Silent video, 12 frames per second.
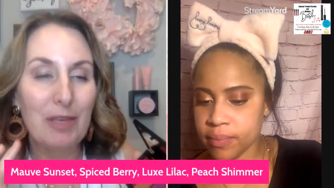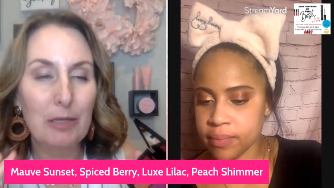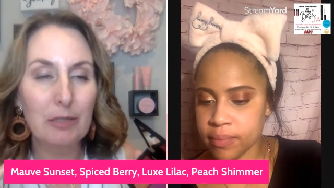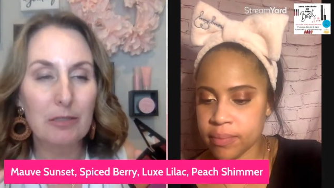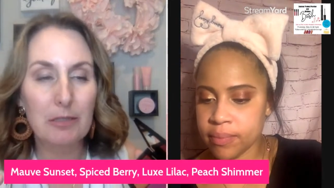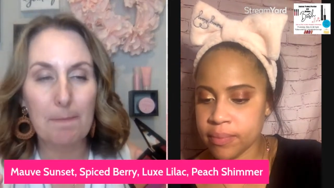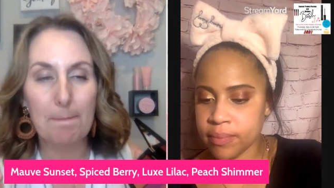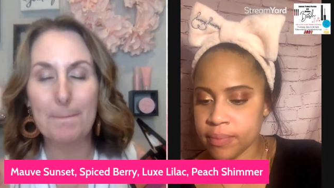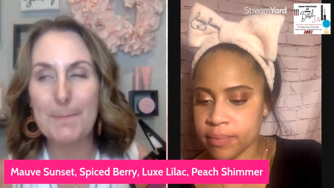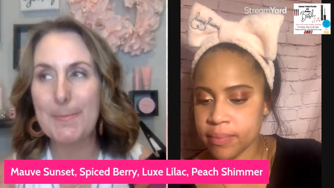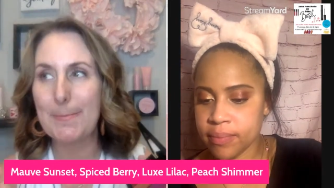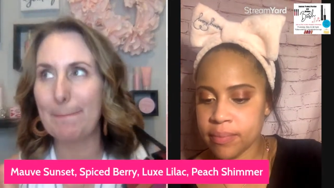Speaker 1: feels
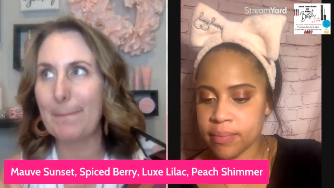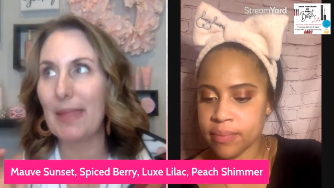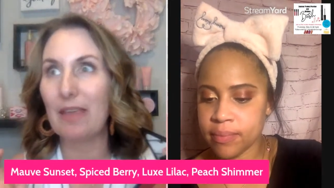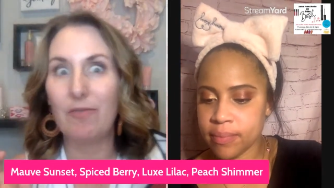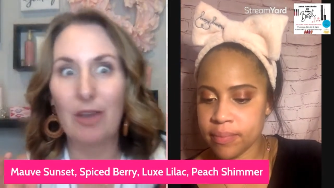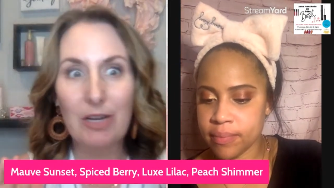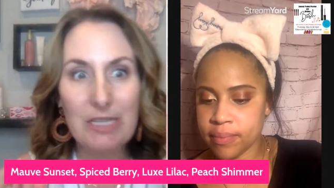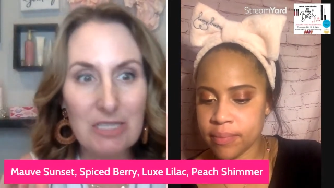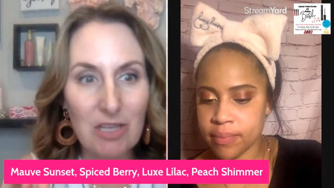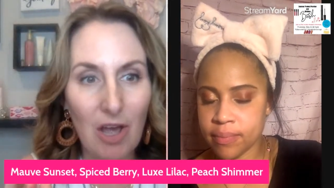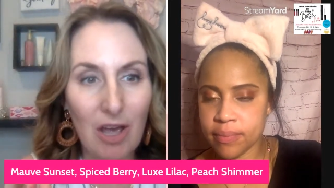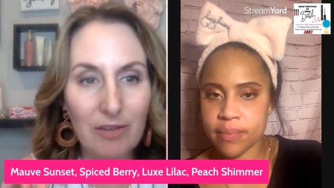very
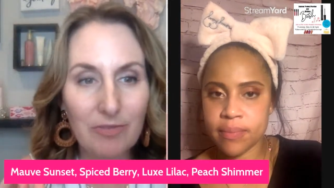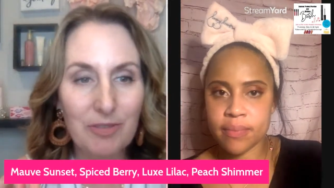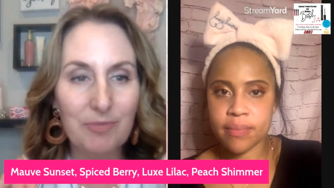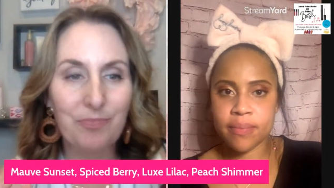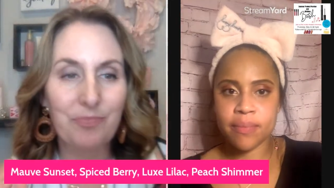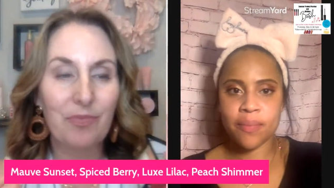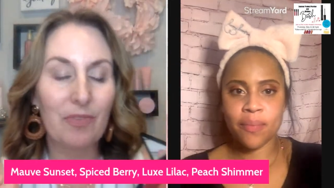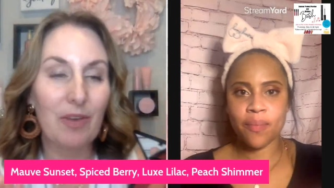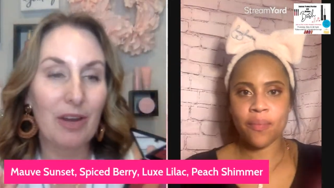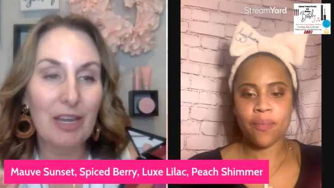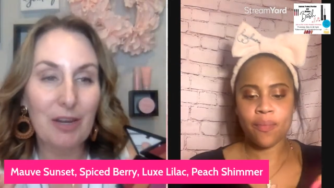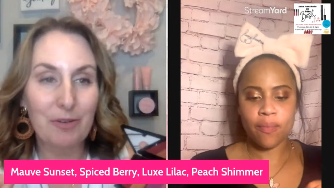soft,
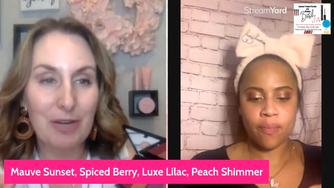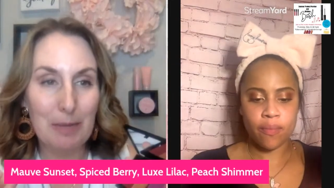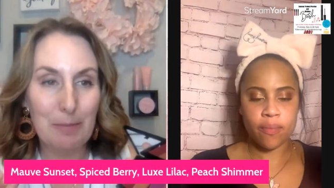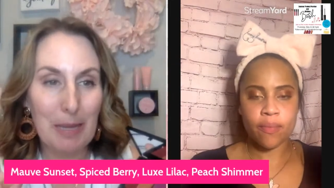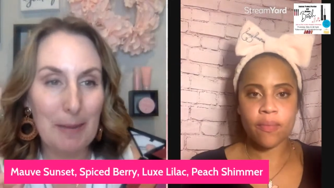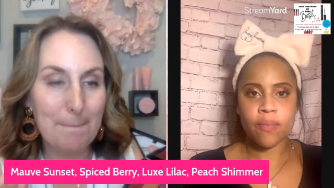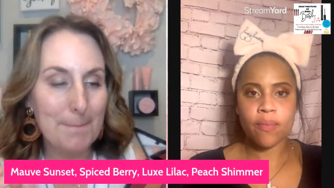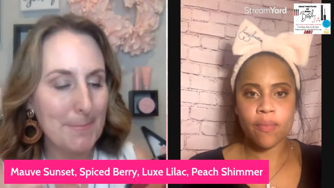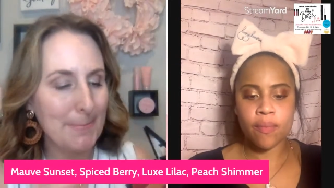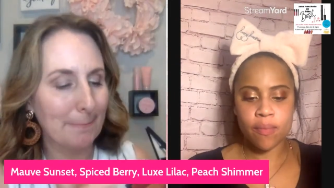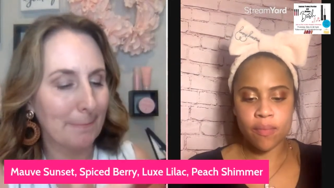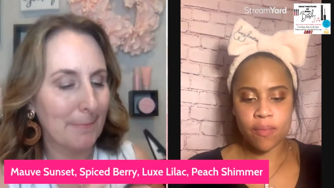very creamy,
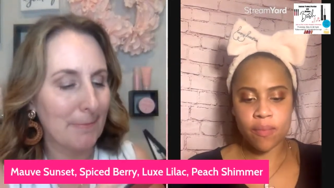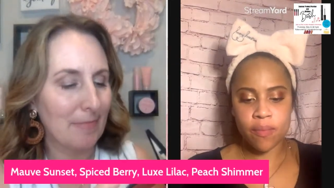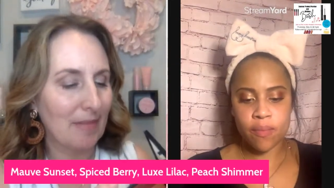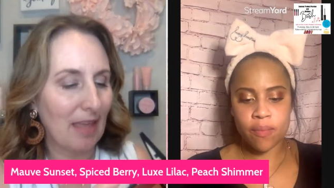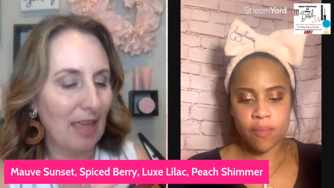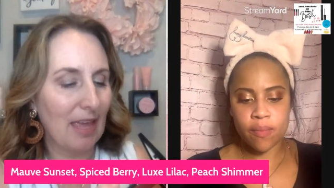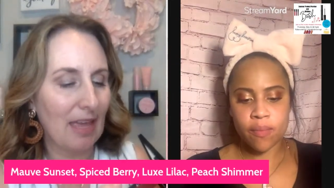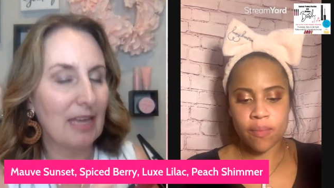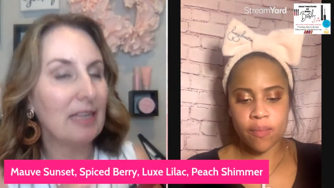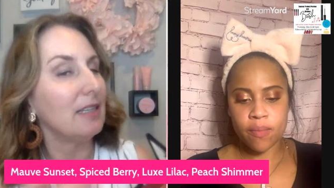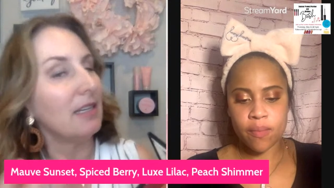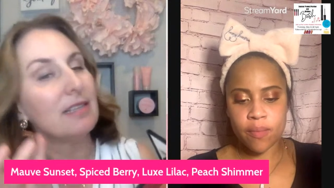
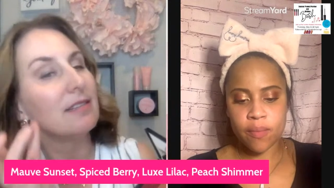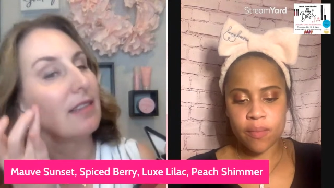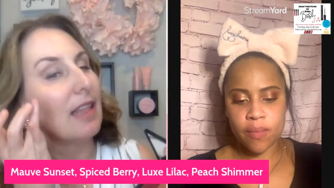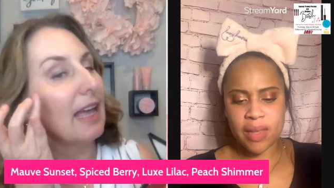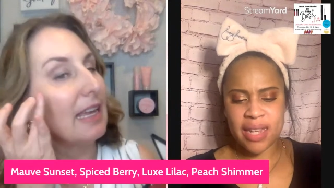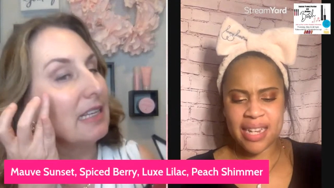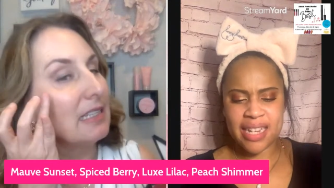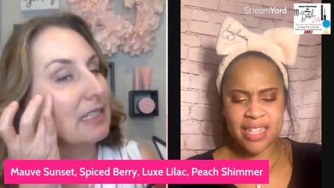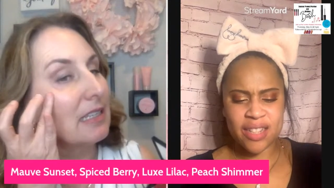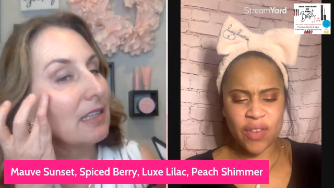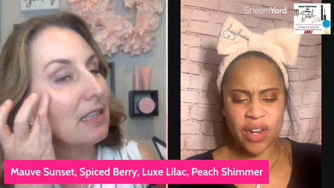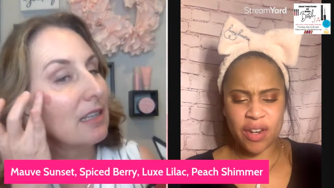and it's light. It
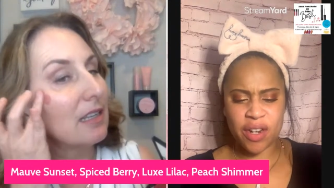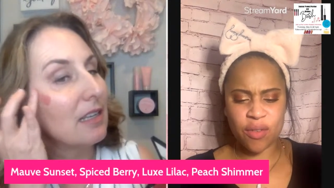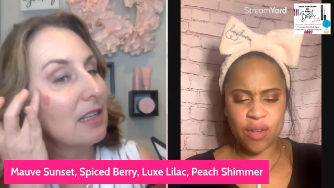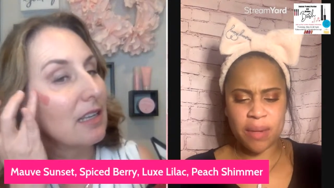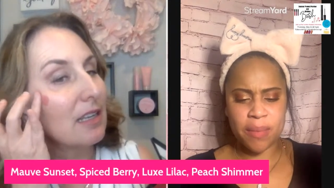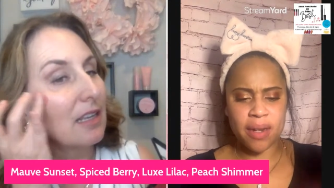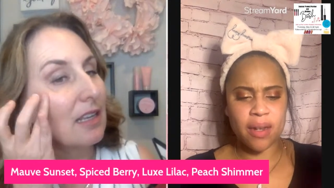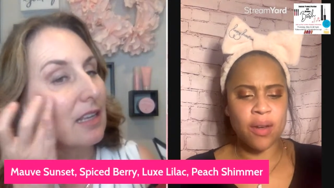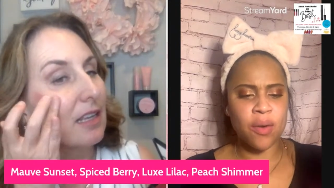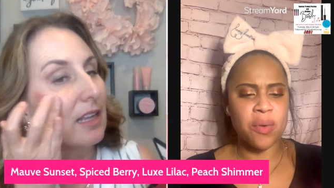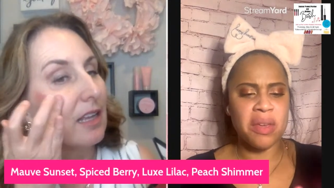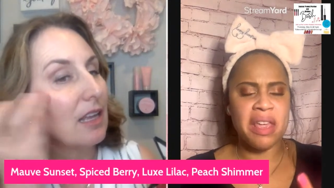is
Speaker 2: very creamy.
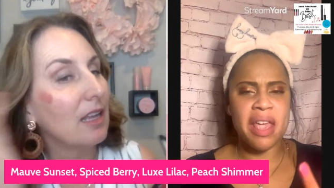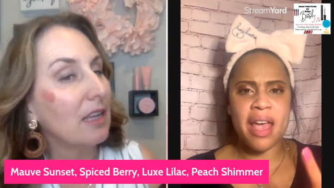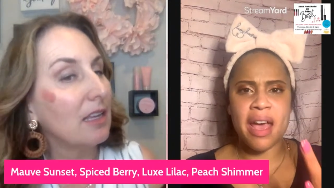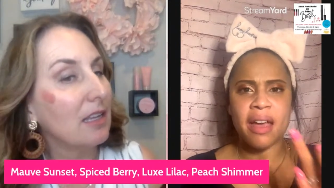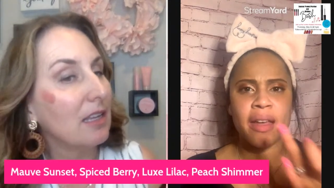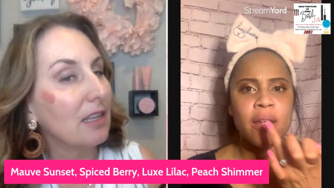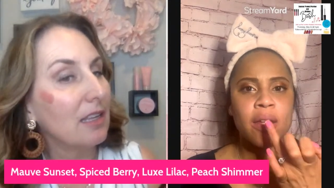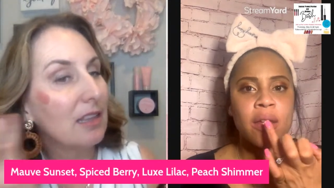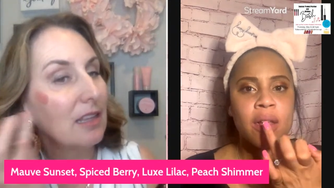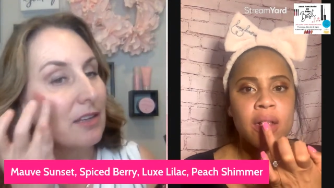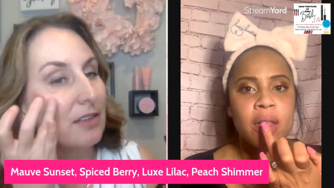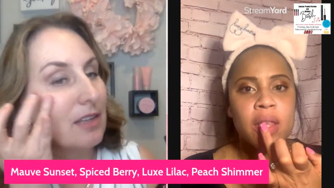Oh,
Speaker 1: yeah
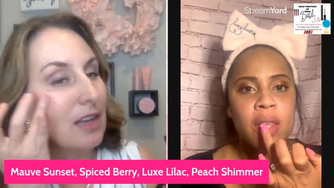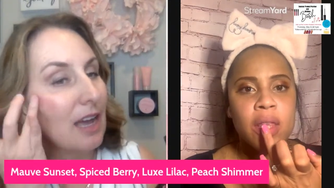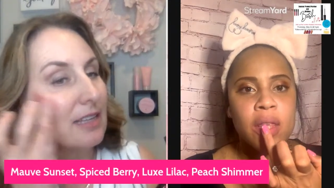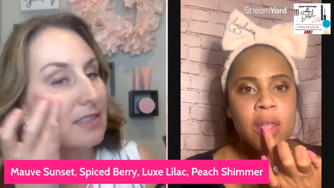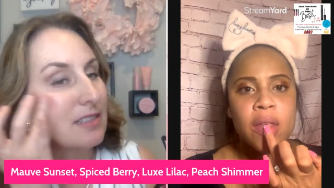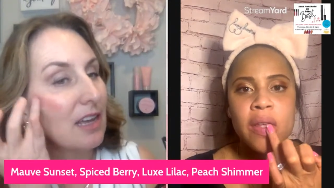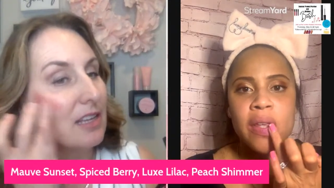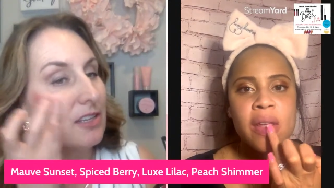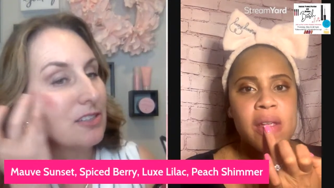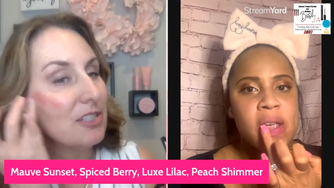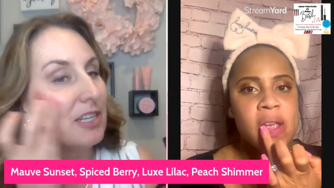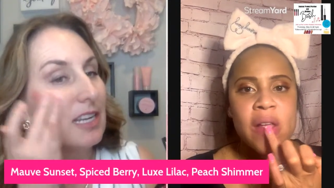little dots on
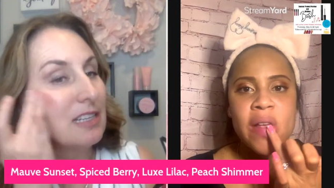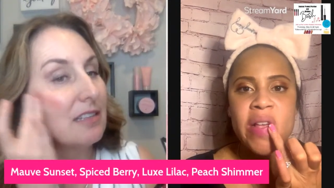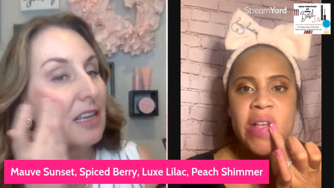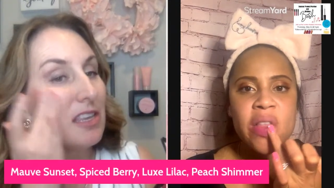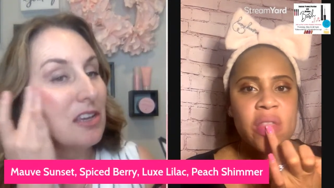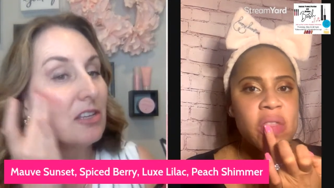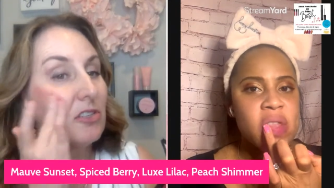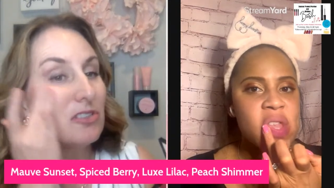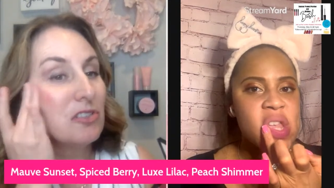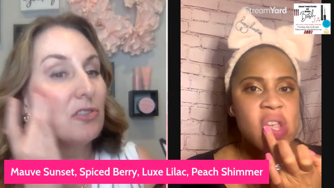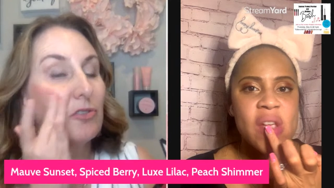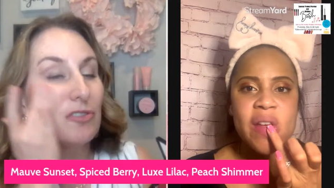your cheeks. And you can
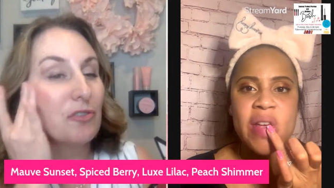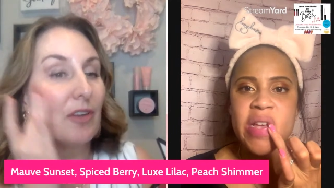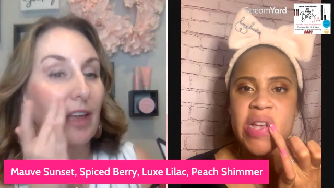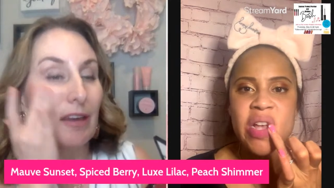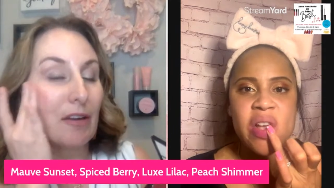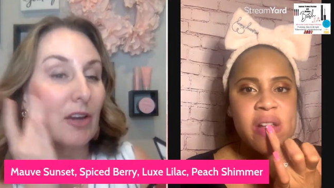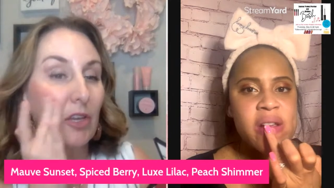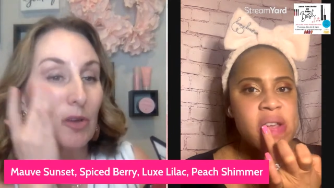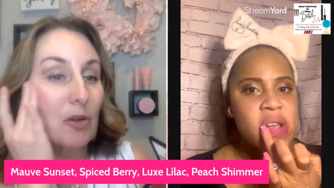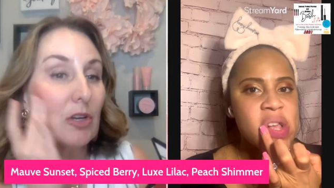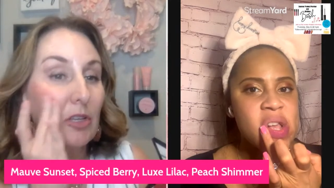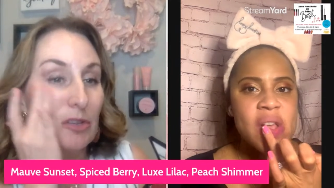just use your finger.
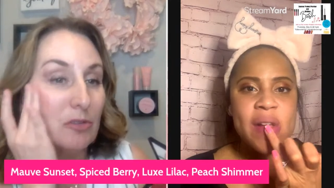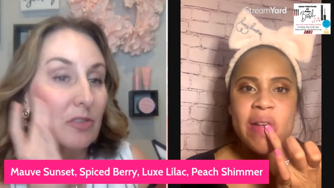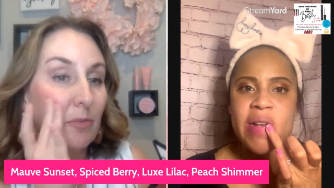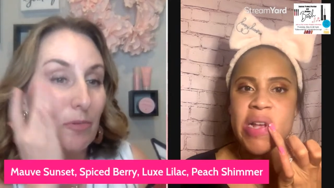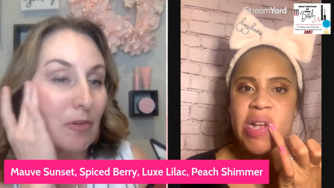You could use a